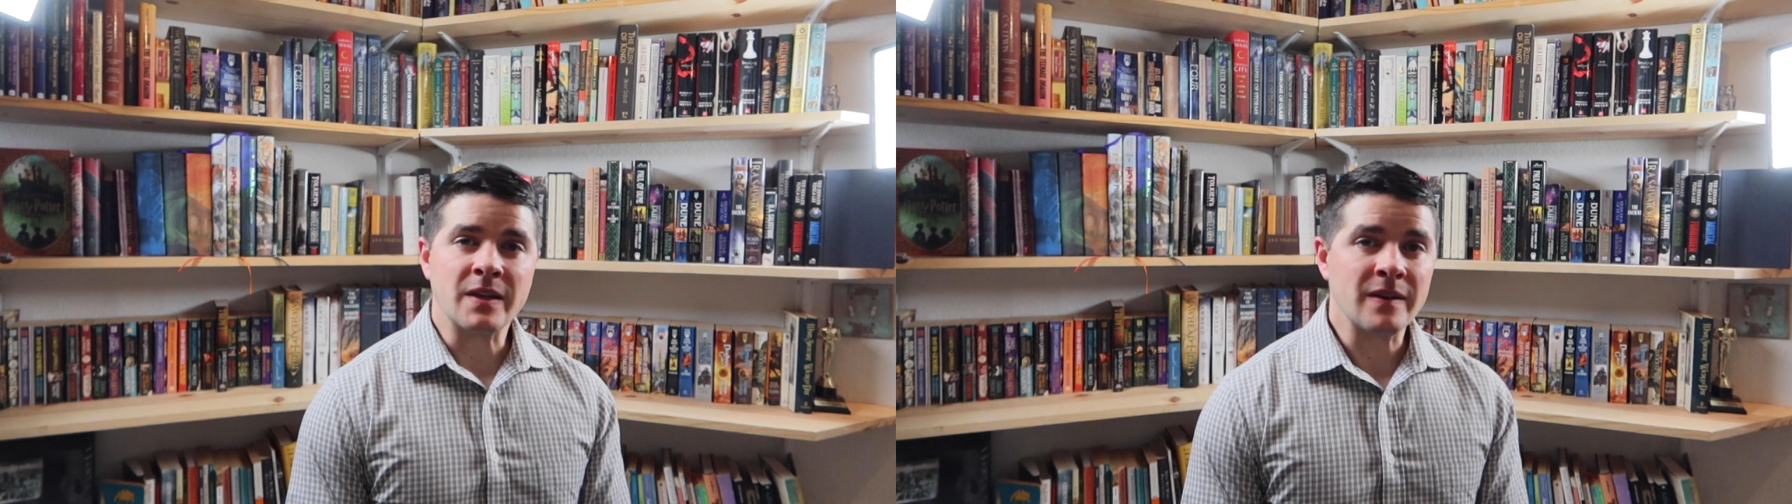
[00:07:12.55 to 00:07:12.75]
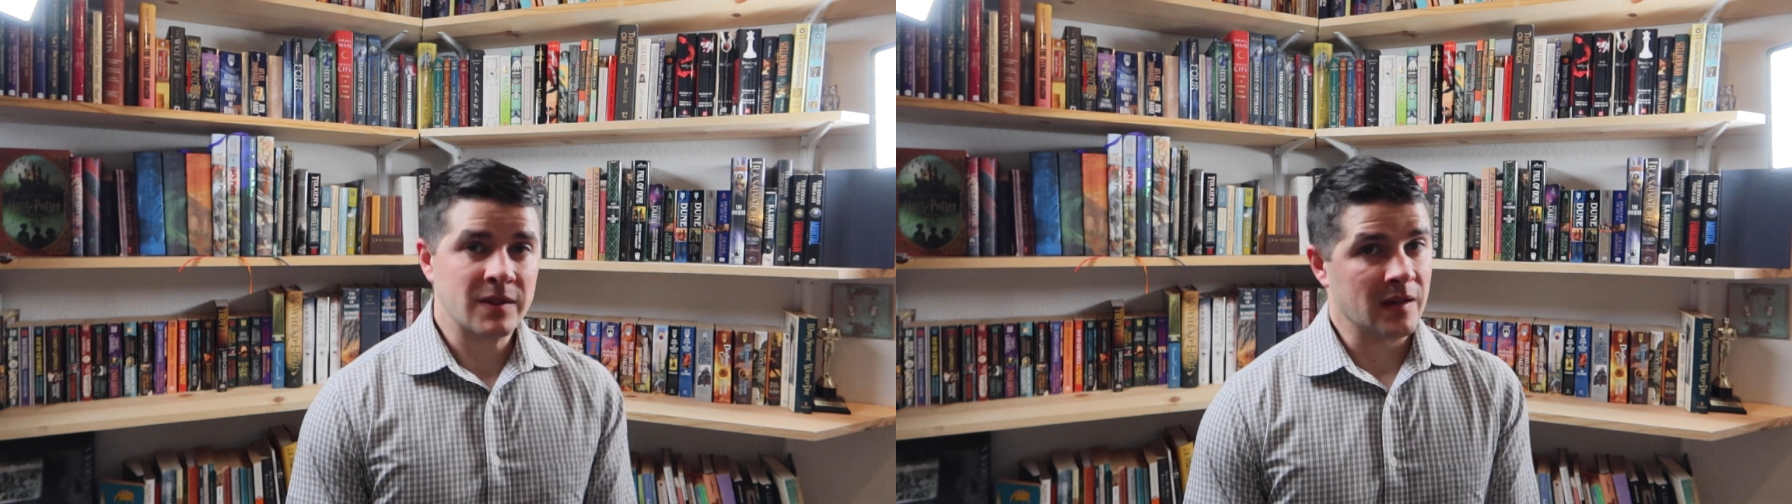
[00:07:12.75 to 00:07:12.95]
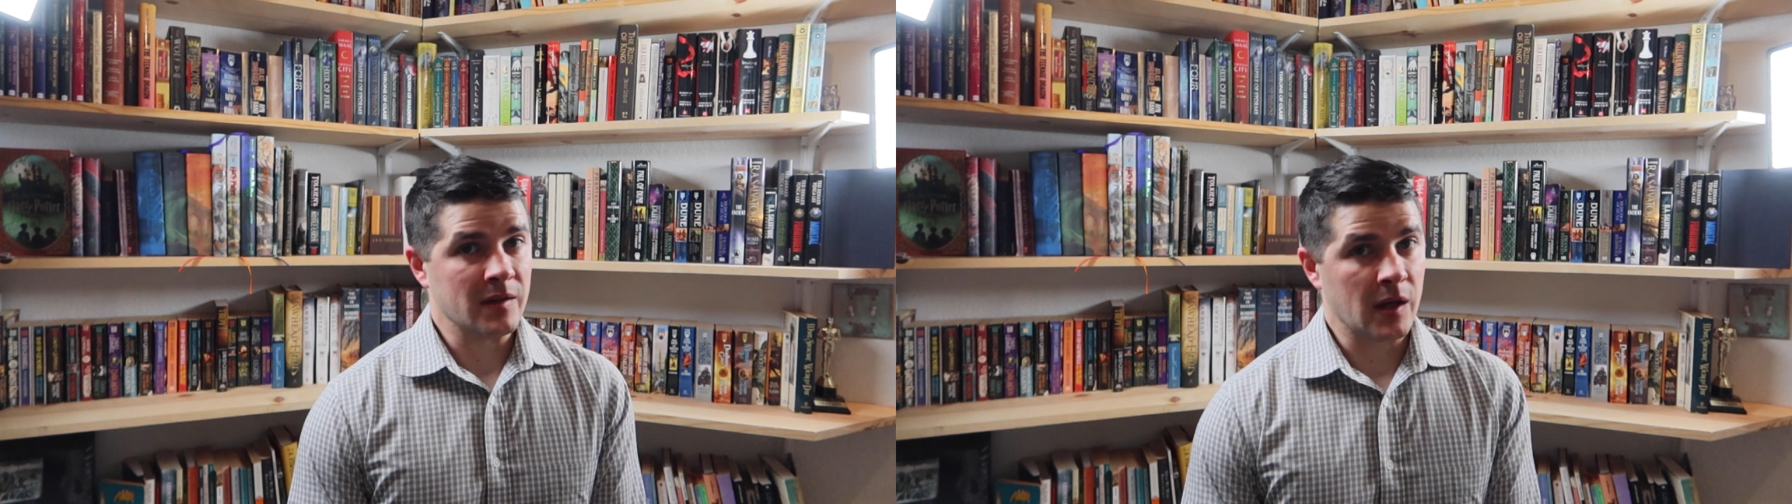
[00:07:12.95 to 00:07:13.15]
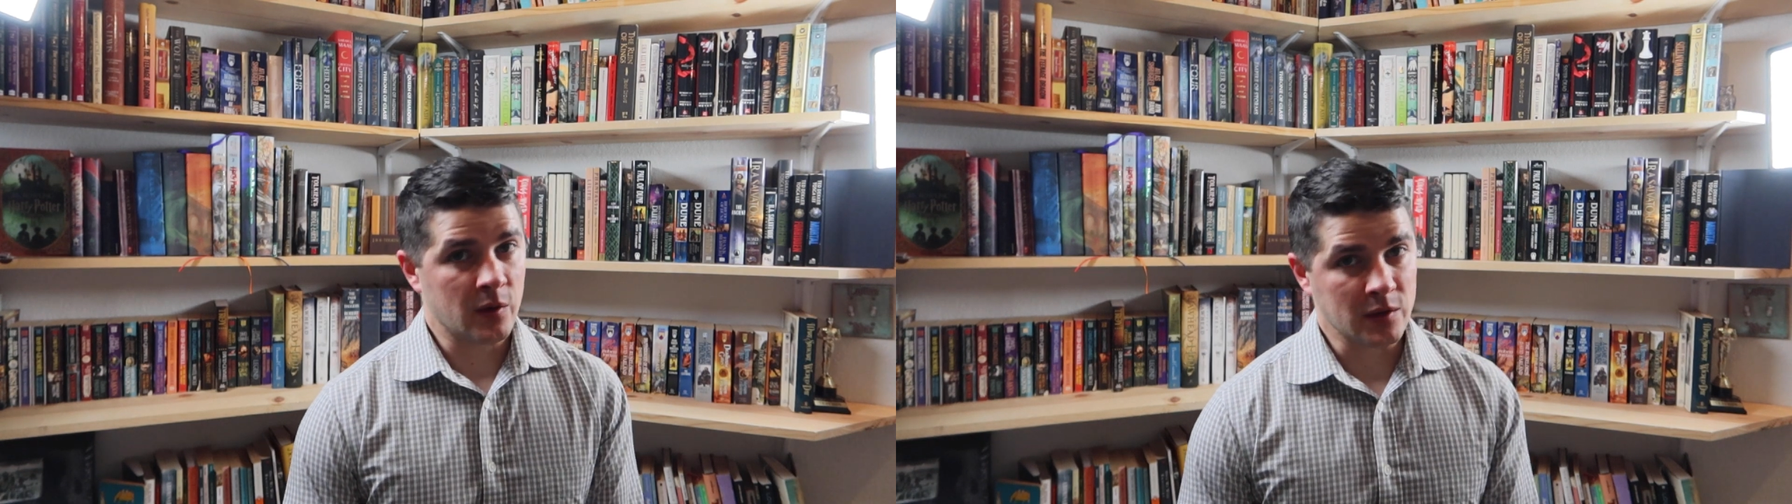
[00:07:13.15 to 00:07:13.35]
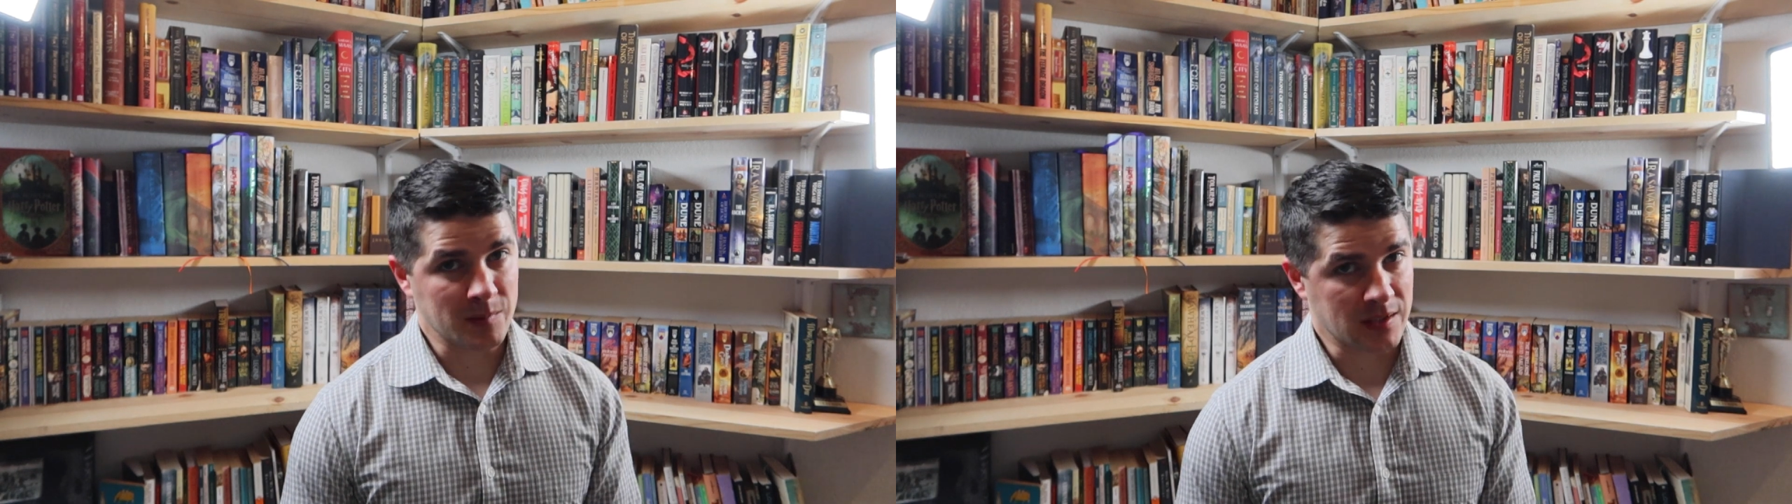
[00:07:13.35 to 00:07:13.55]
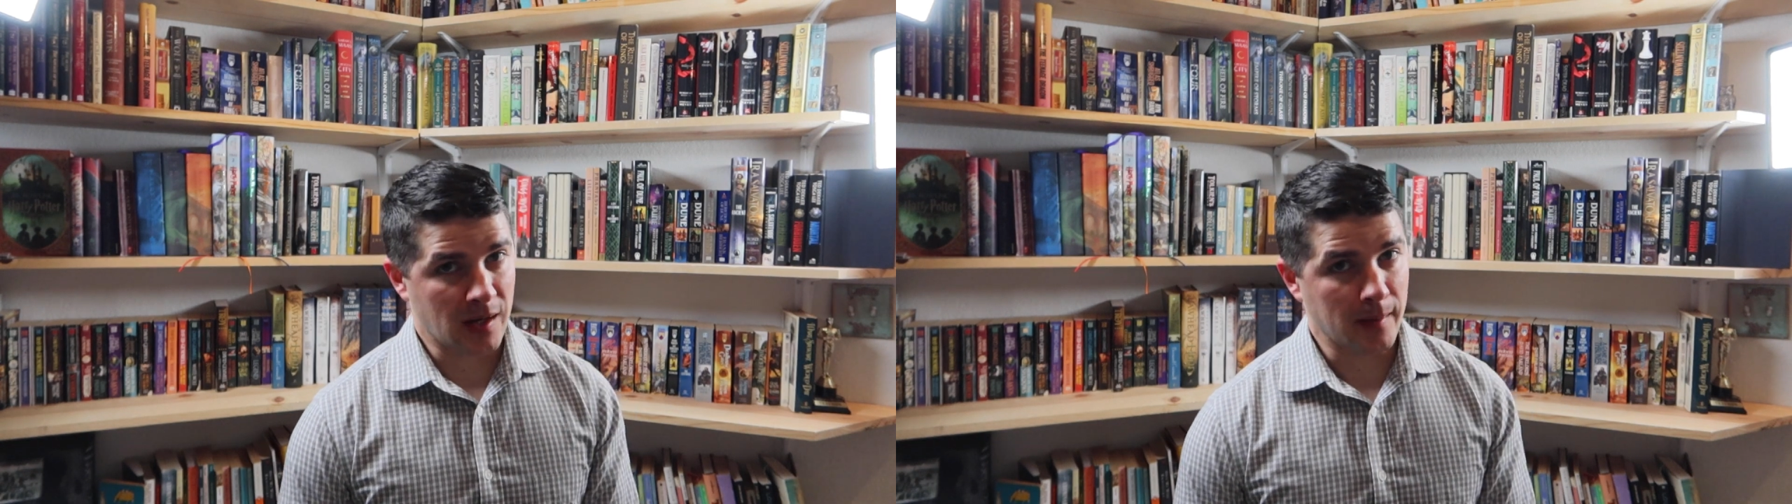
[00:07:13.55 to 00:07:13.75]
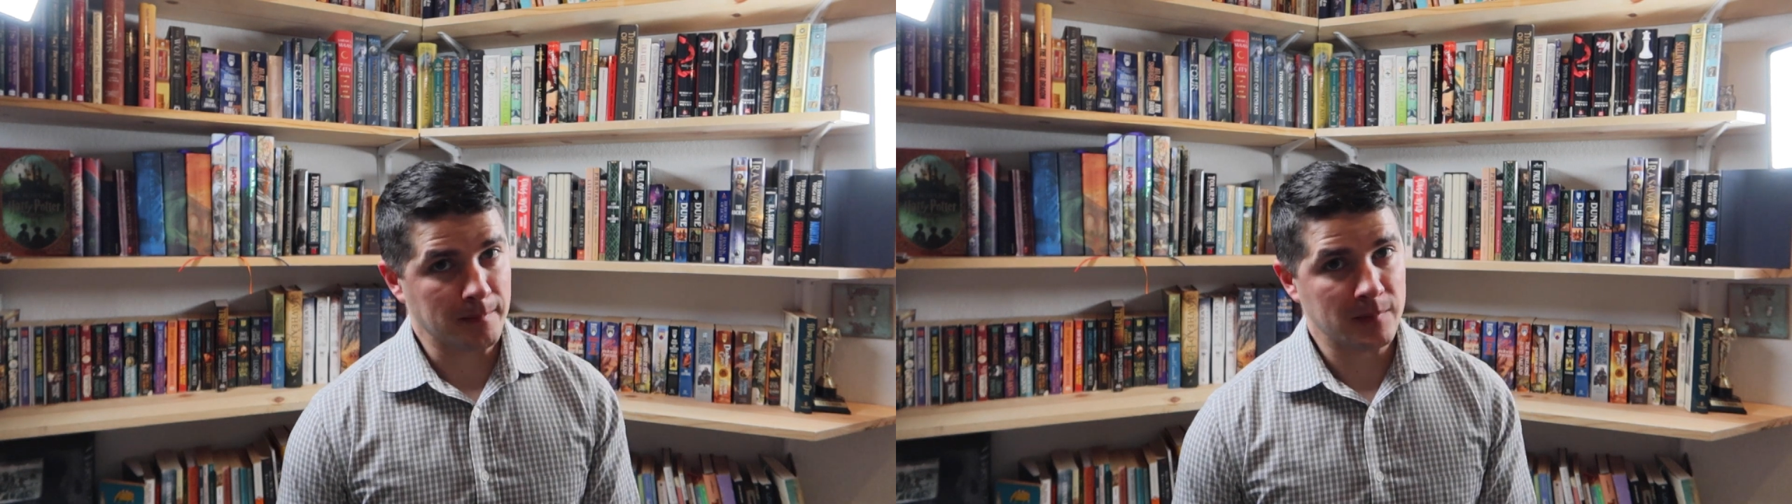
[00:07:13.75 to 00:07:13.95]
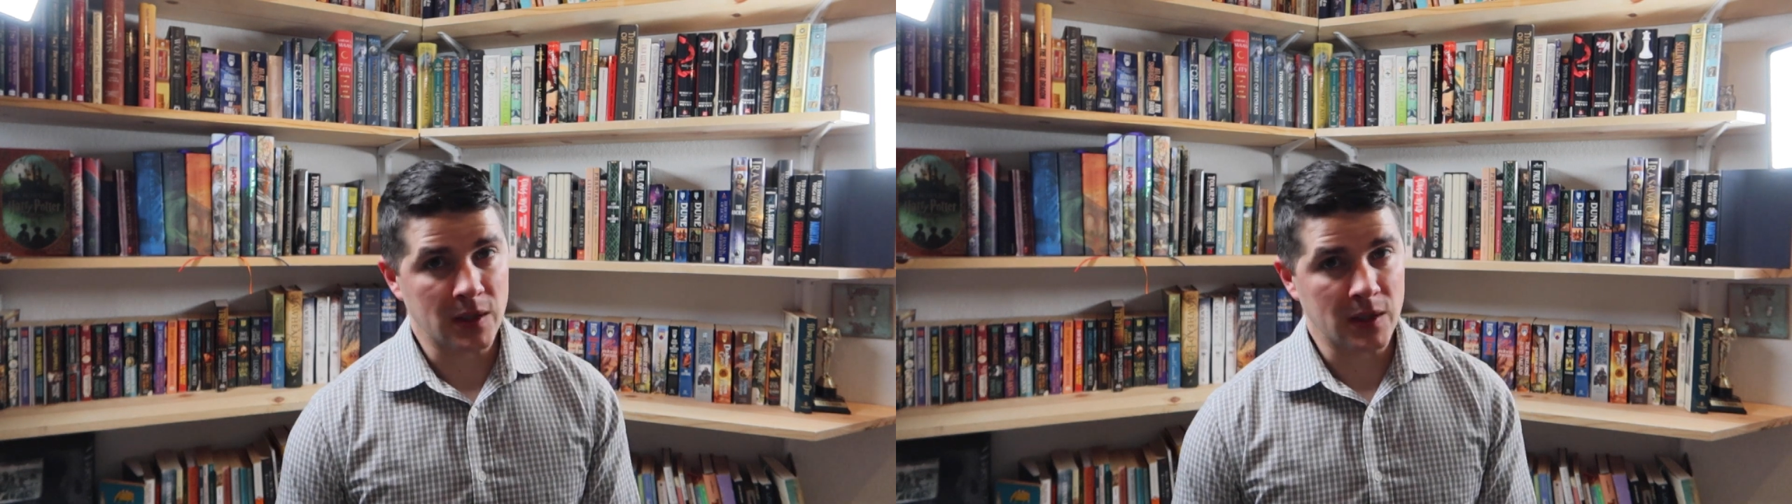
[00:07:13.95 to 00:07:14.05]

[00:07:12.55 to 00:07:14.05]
gift giving at Christmas time,